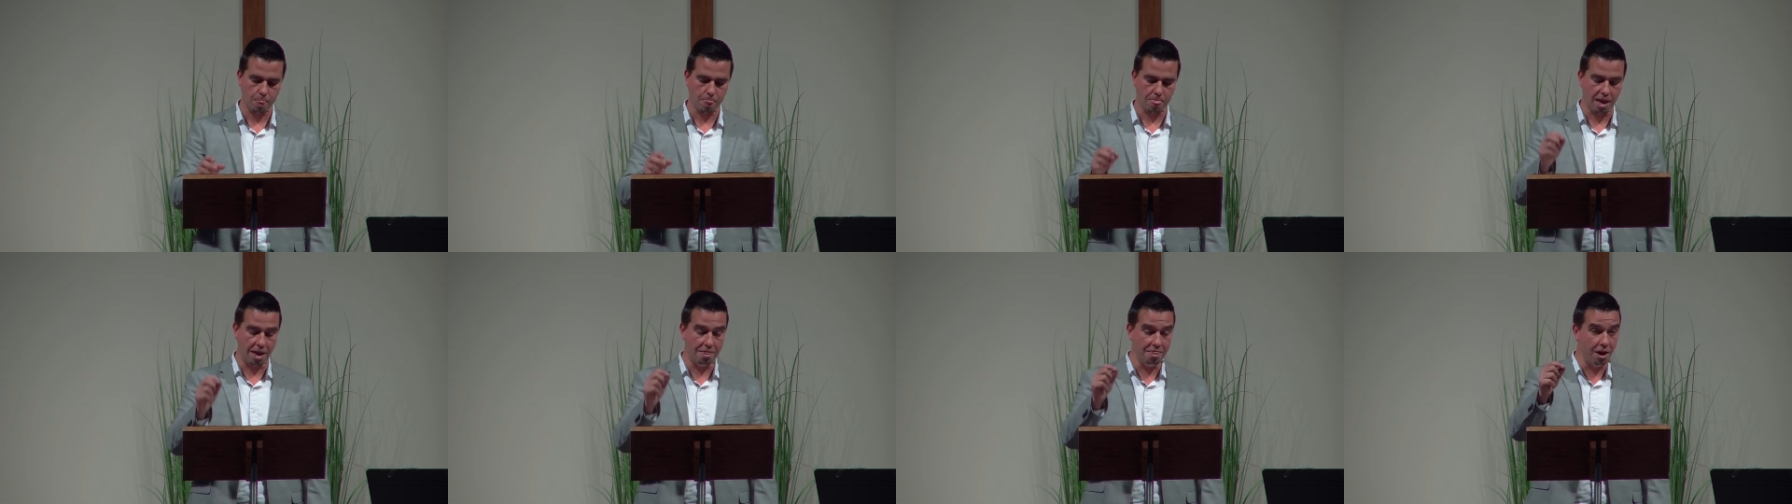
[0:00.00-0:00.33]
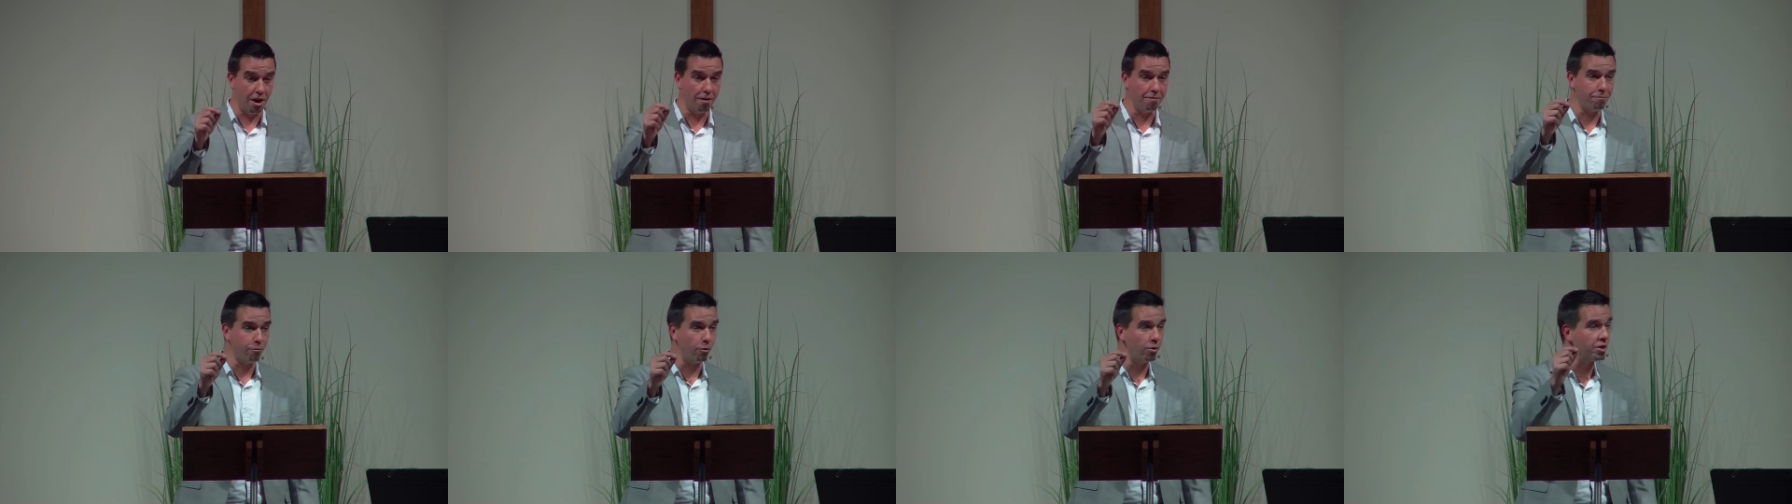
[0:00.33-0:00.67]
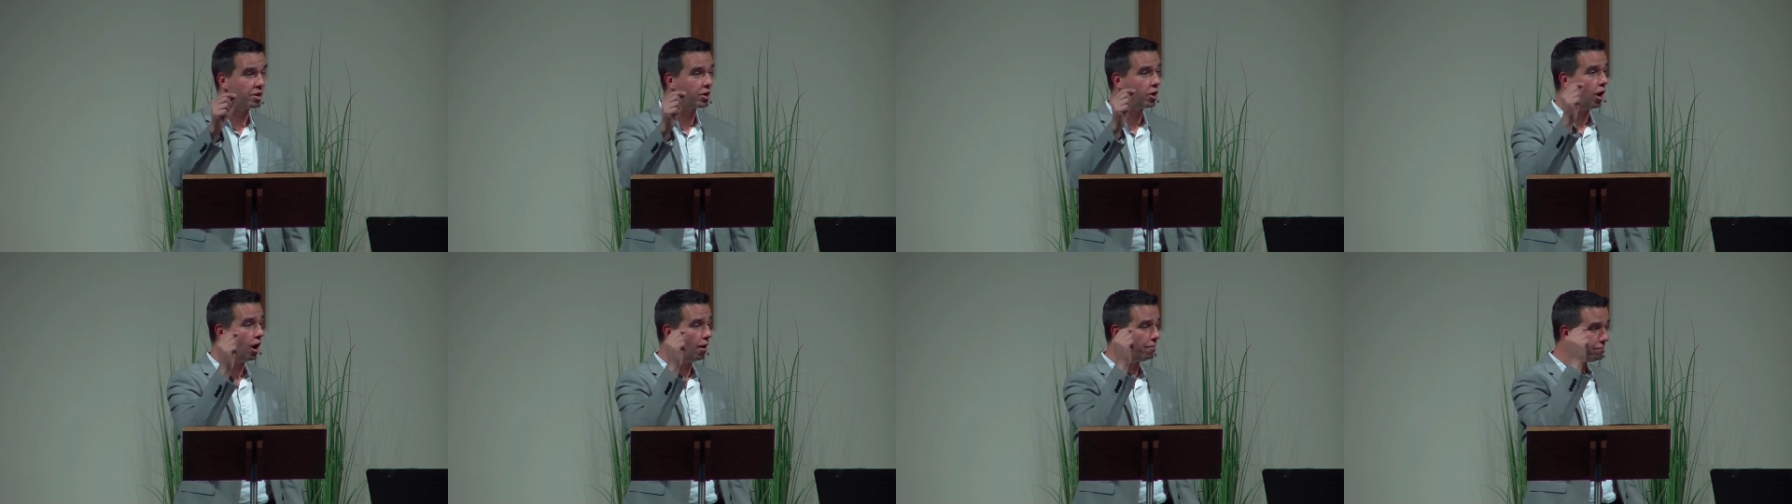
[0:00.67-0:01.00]
And therefore, the
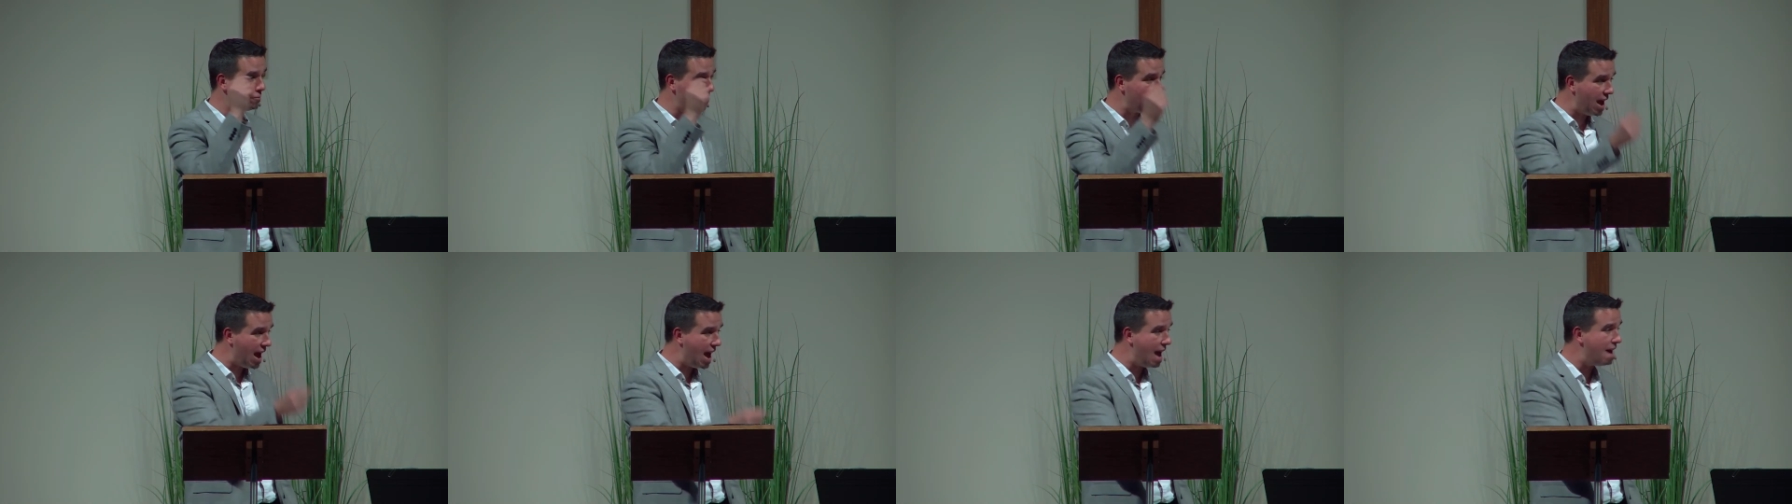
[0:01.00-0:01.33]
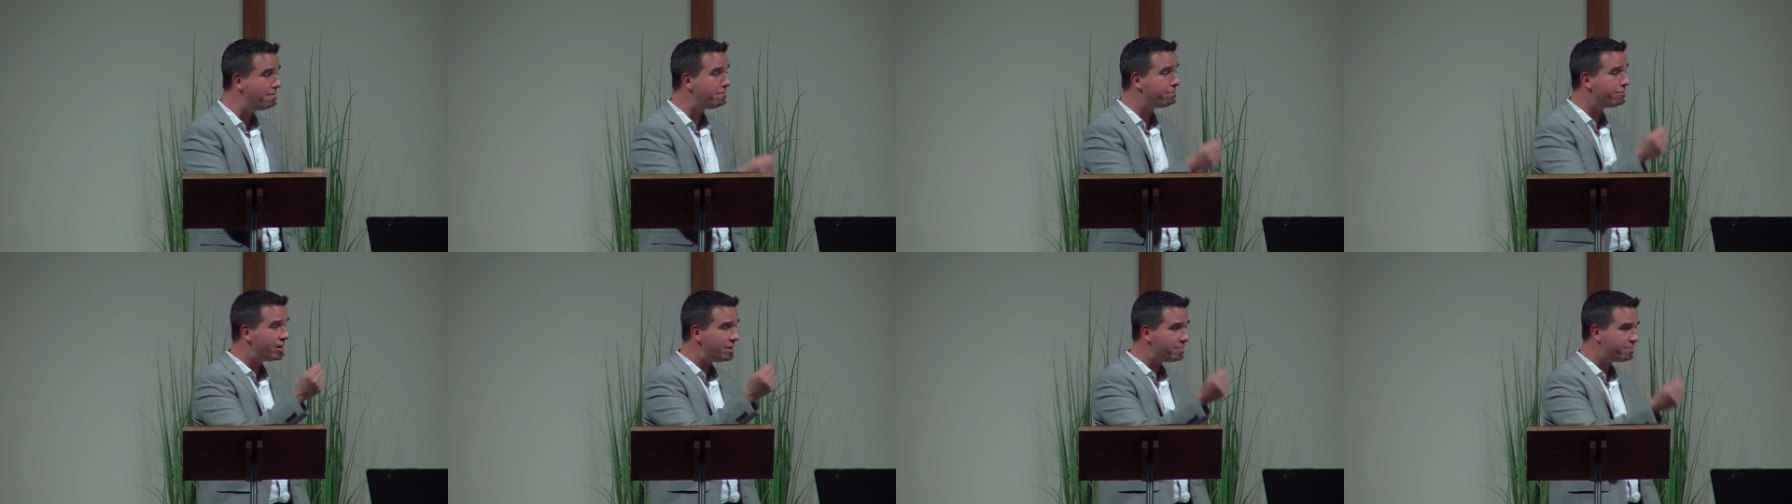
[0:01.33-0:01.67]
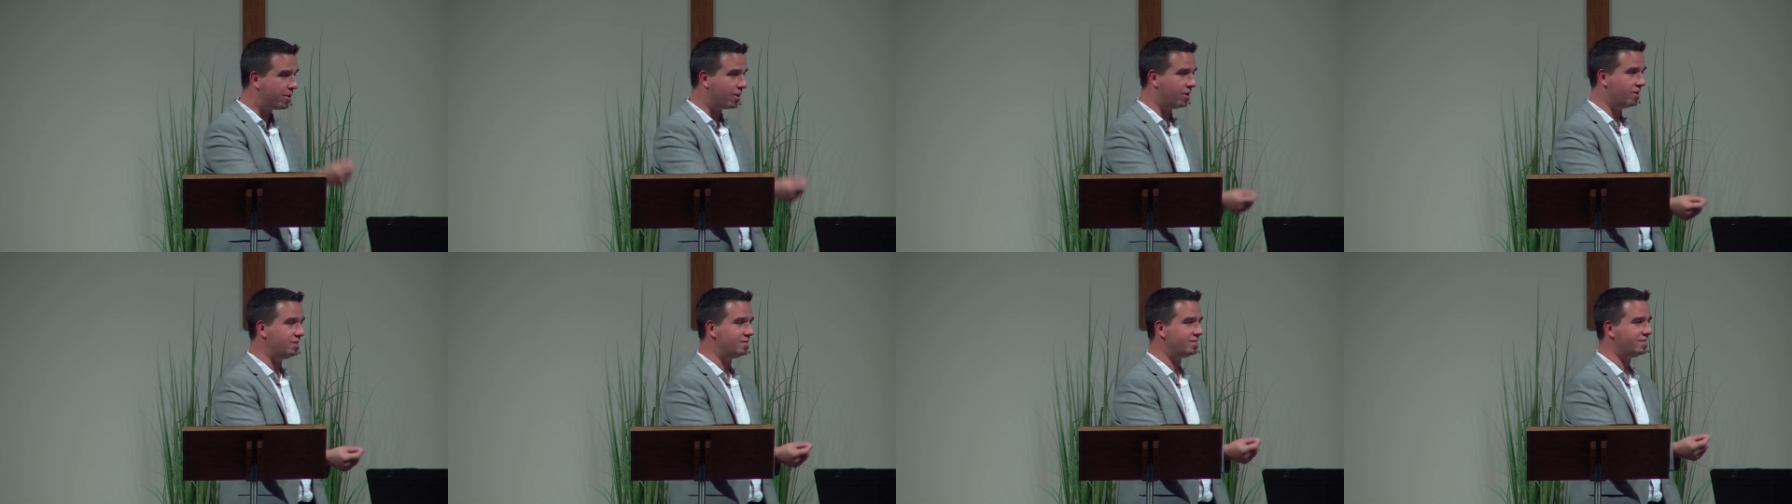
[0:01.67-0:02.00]
call for every
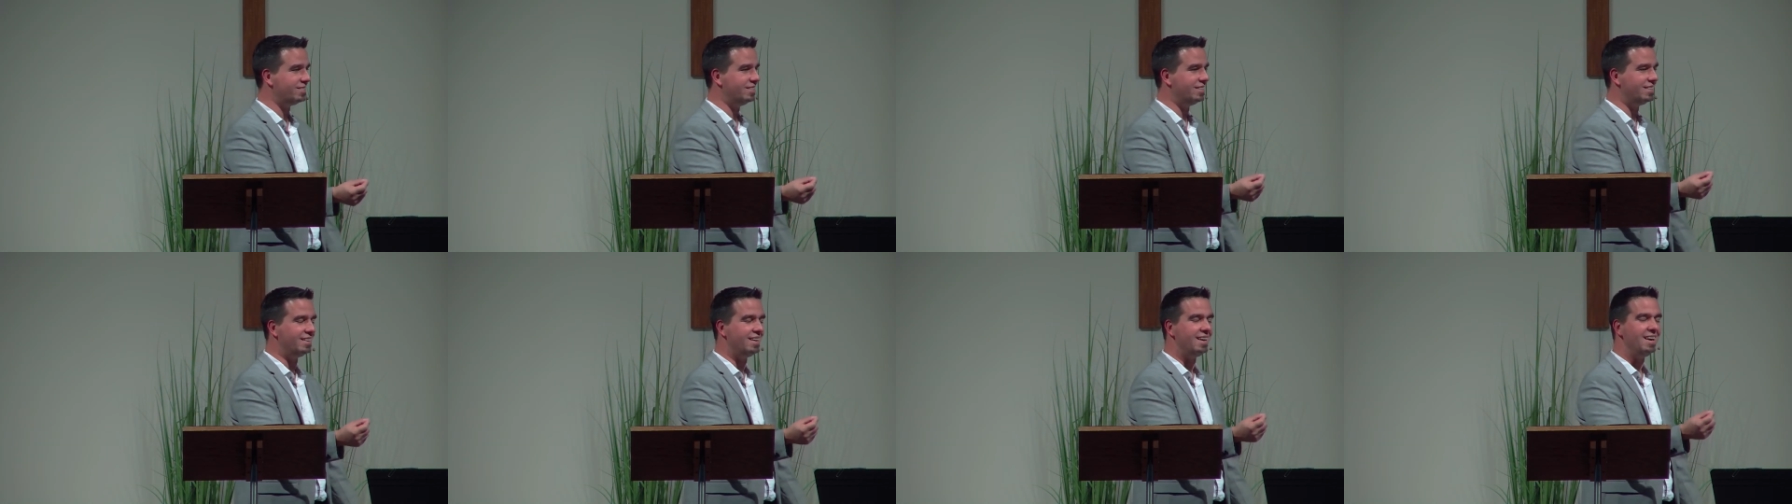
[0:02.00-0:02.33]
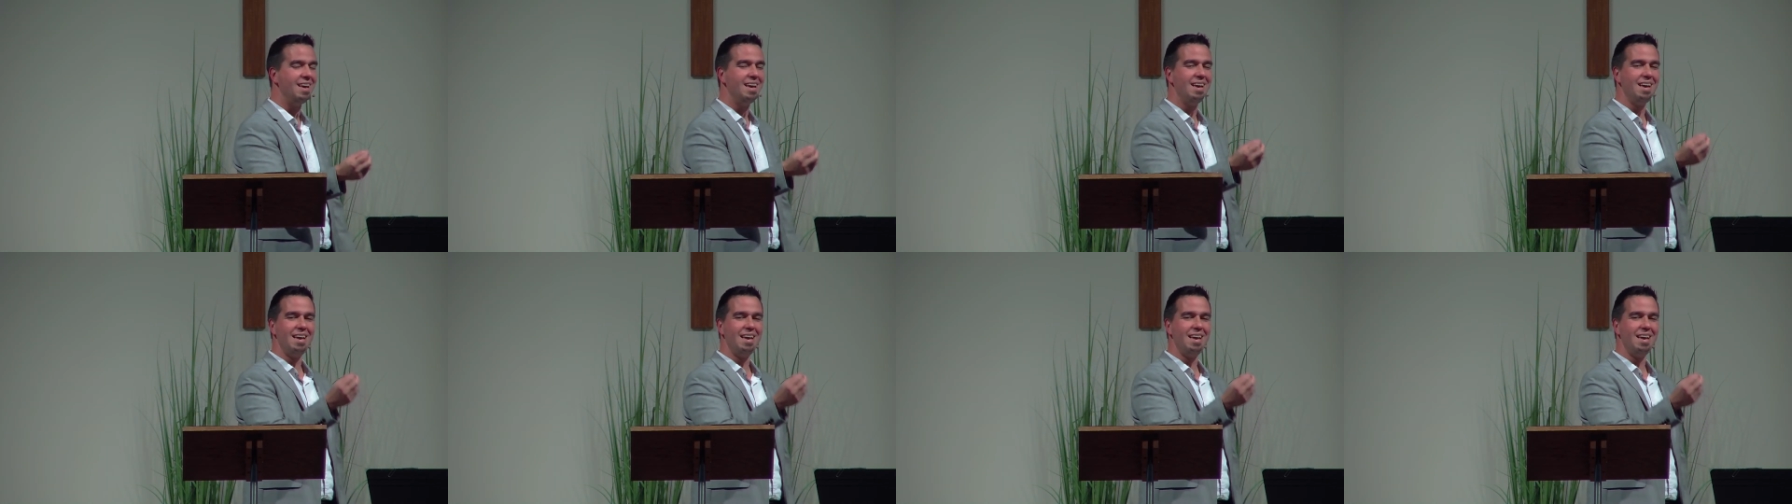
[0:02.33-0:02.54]
person